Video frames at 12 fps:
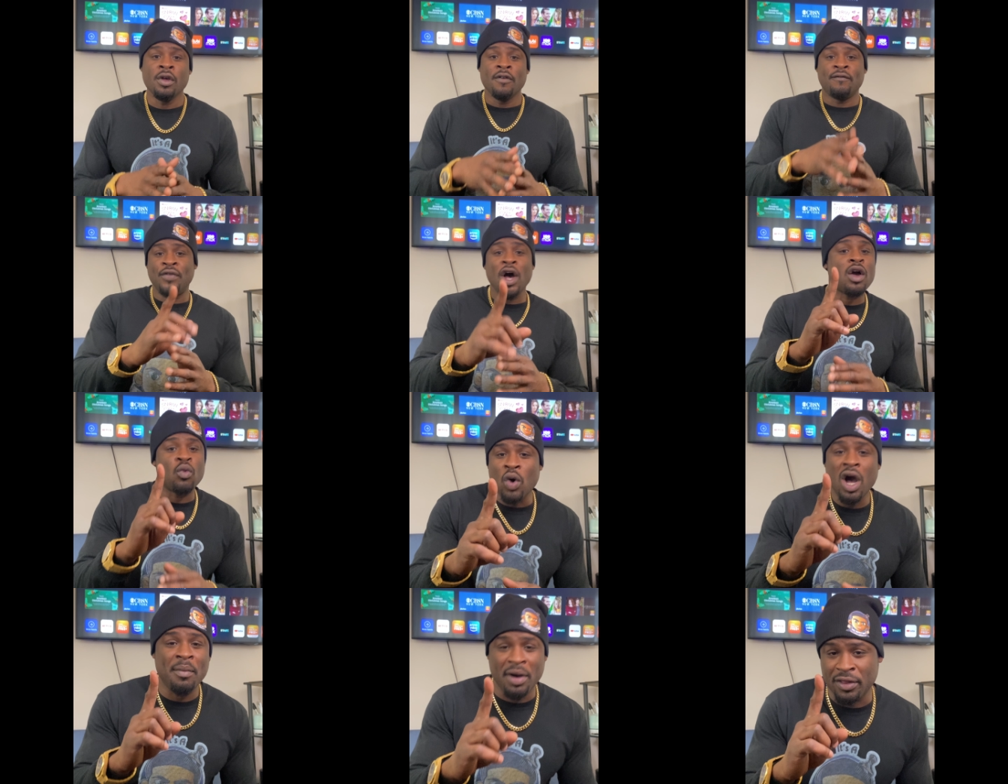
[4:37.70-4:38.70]
fuck
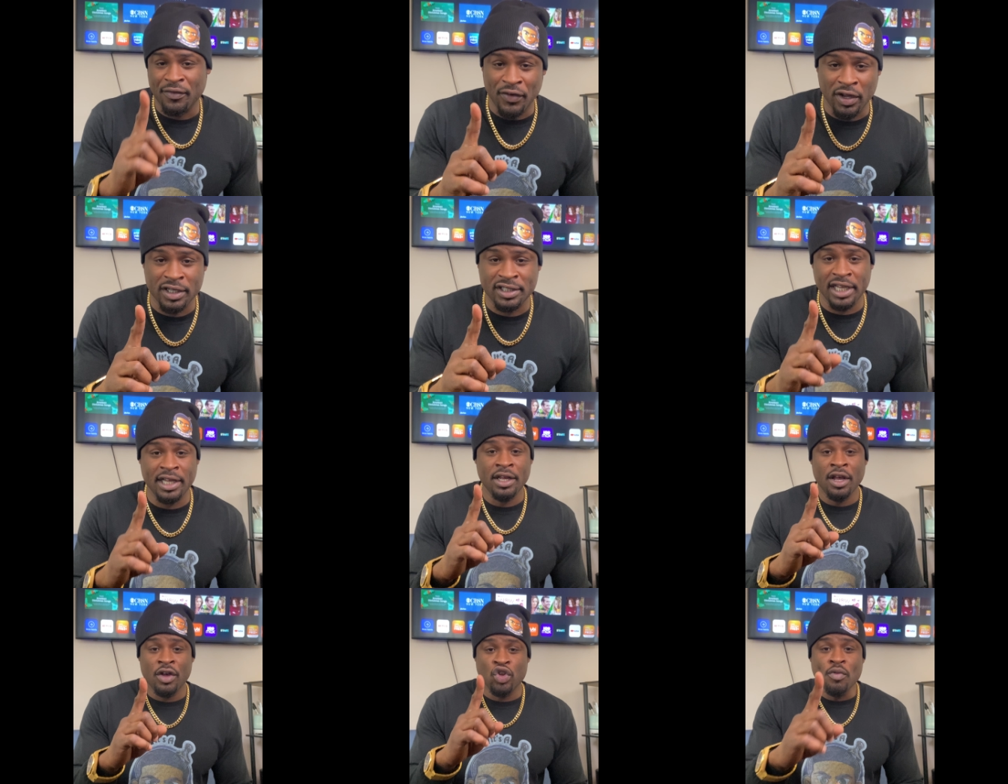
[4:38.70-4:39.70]
one motherfucker. See,
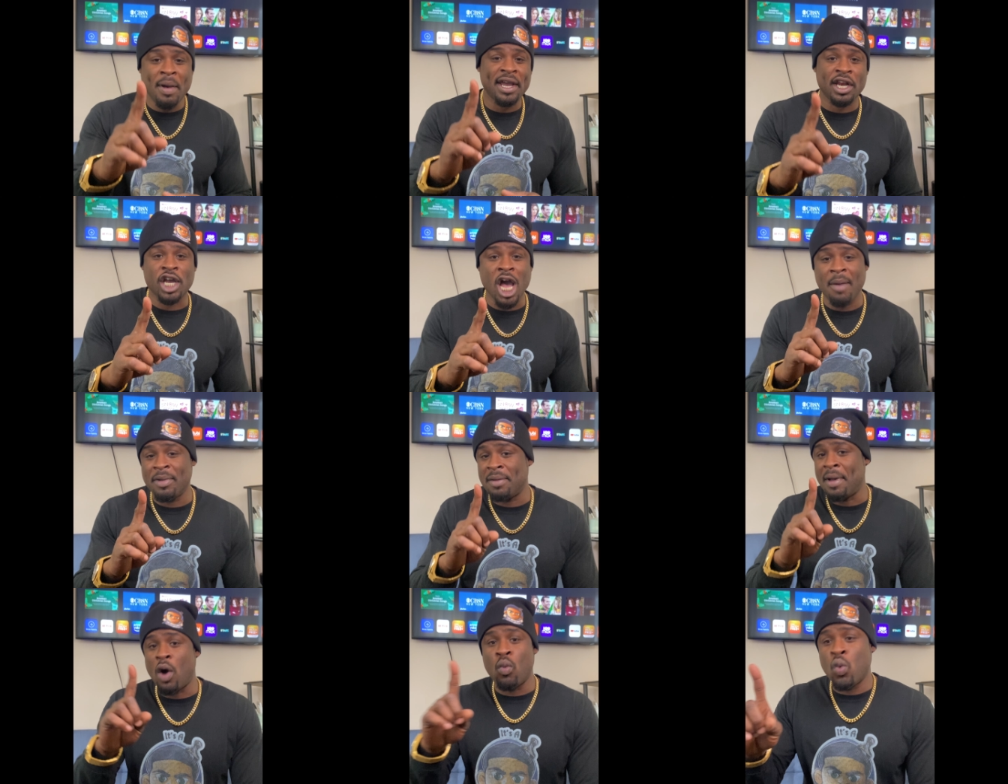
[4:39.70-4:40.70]
you making a comment
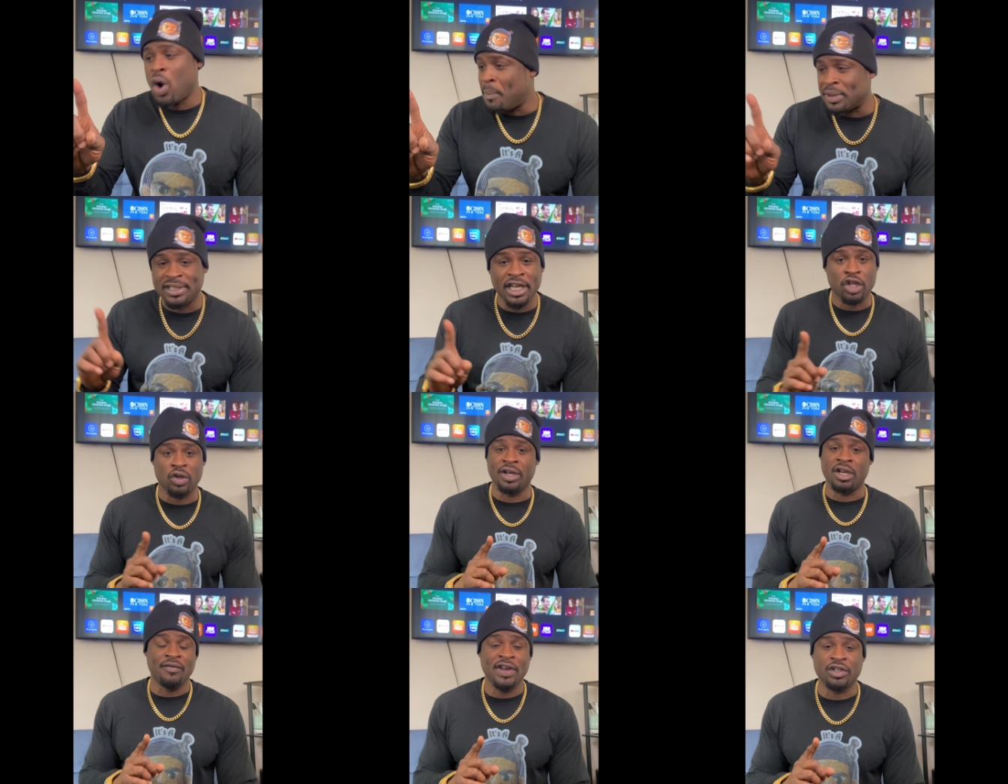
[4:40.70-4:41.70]
about one particular
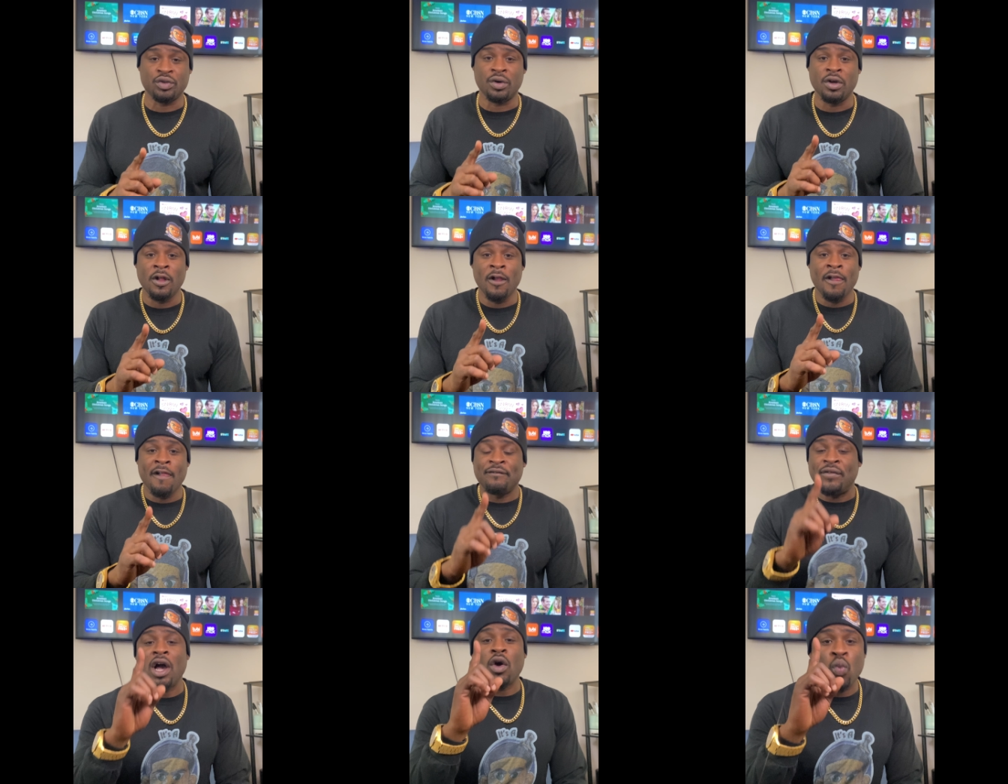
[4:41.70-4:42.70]
individual.
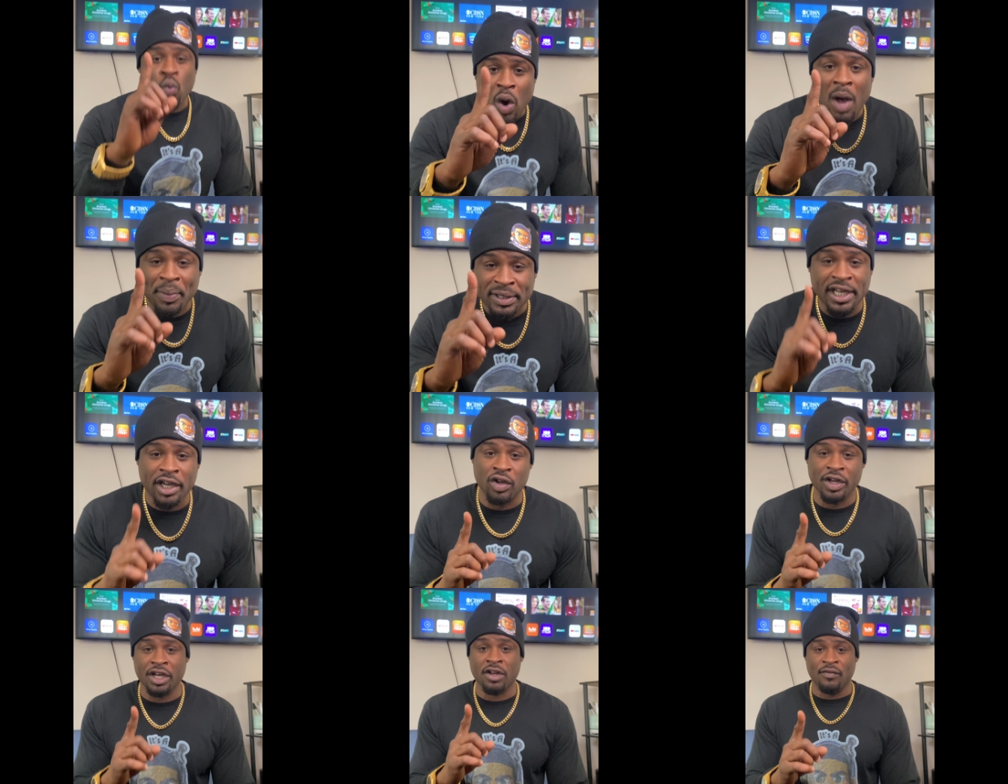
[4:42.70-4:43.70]
Fuck one
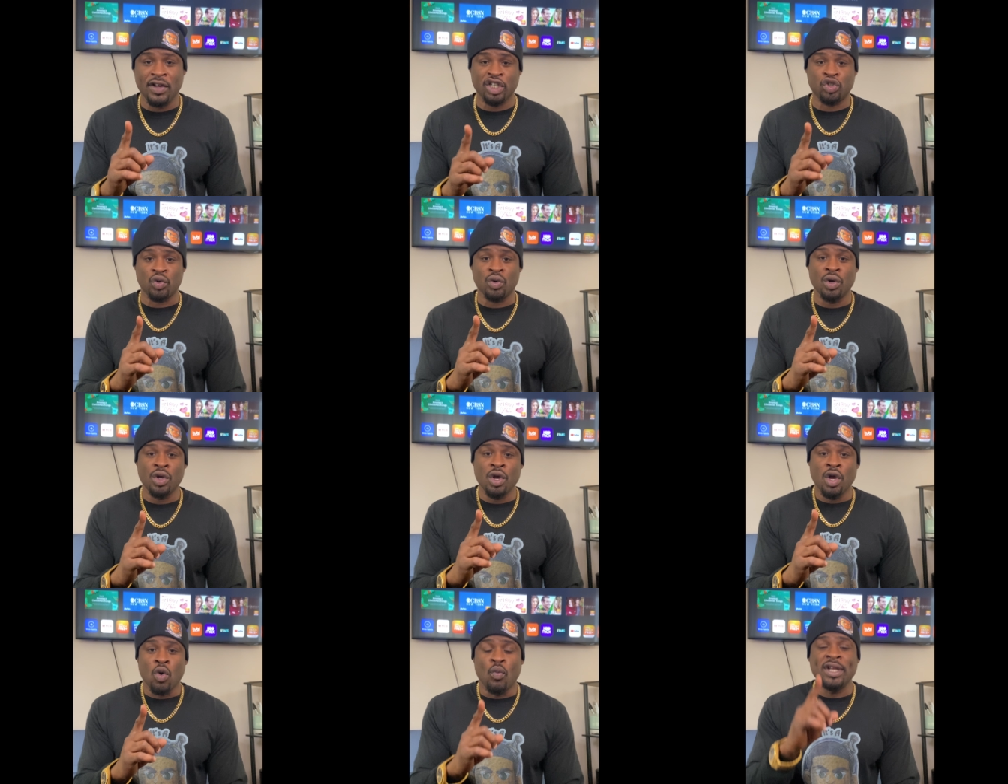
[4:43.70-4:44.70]
particular individual.
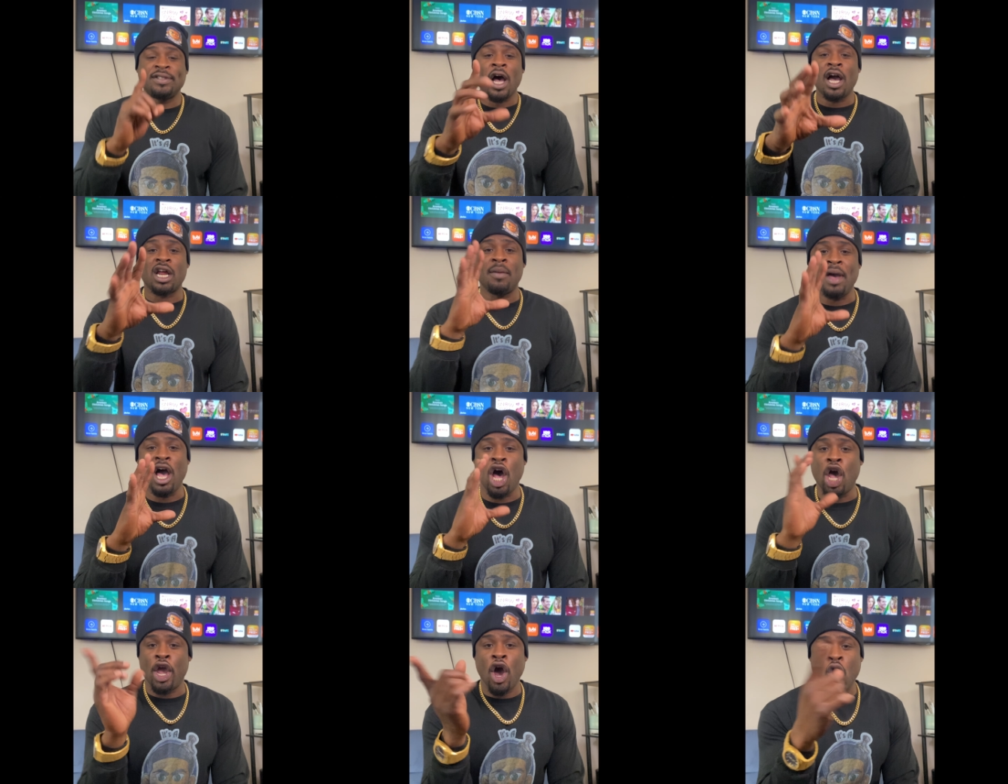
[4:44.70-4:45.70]
We talking
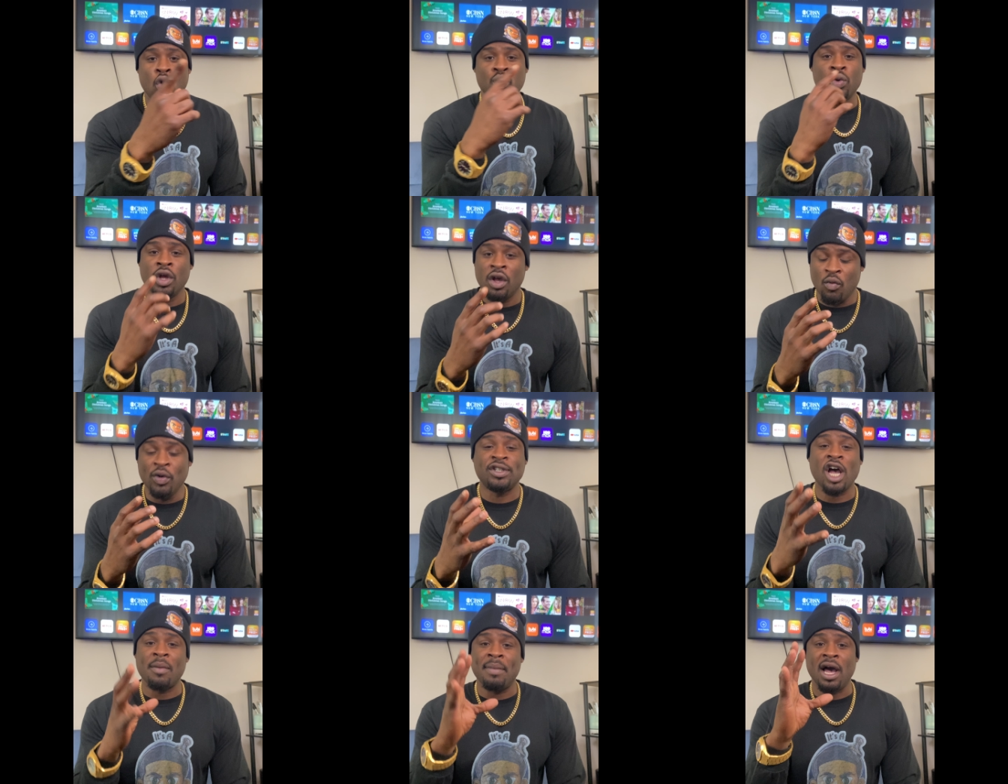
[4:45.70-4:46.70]
about a whole. We
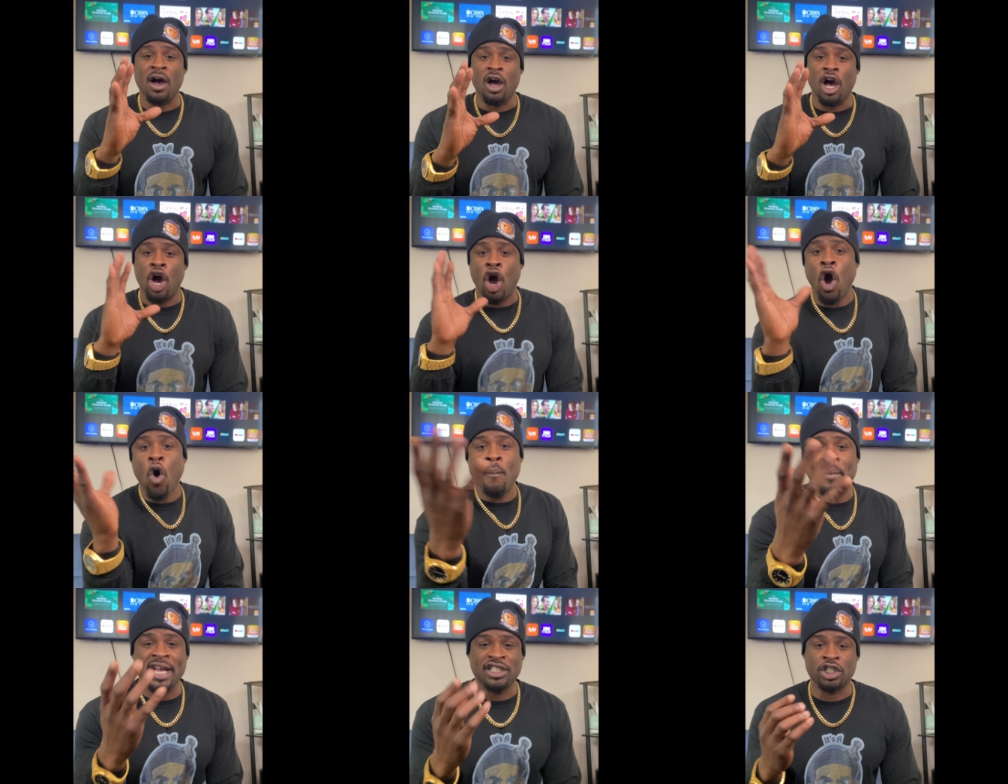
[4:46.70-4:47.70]
talking about a whole
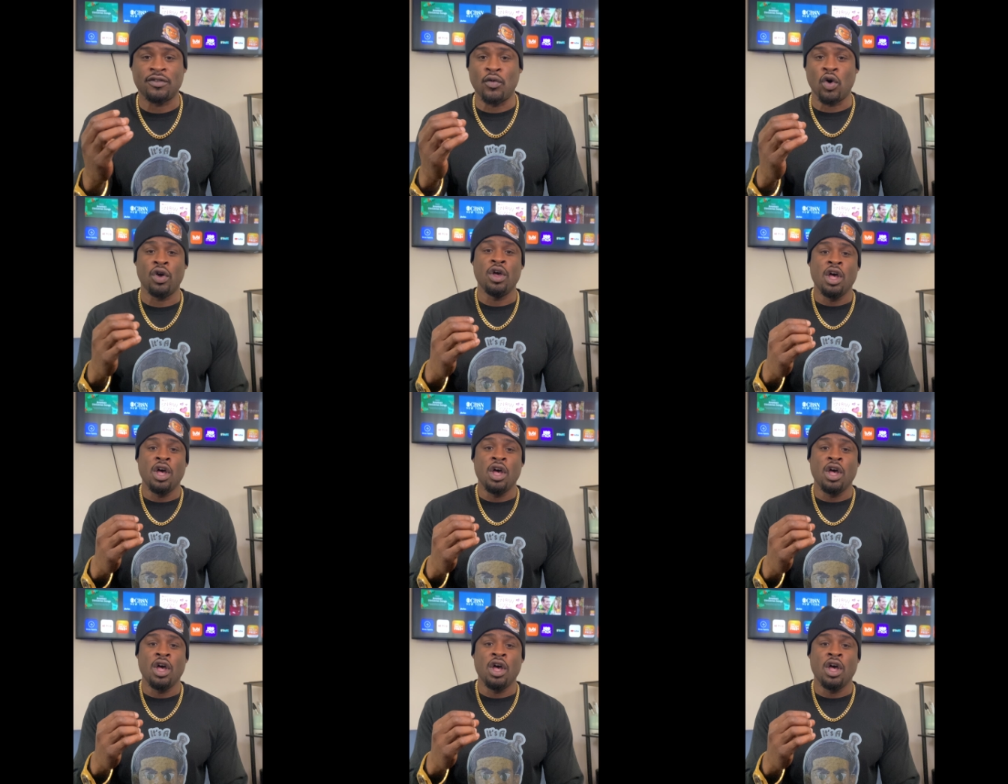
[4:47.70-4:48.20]
message for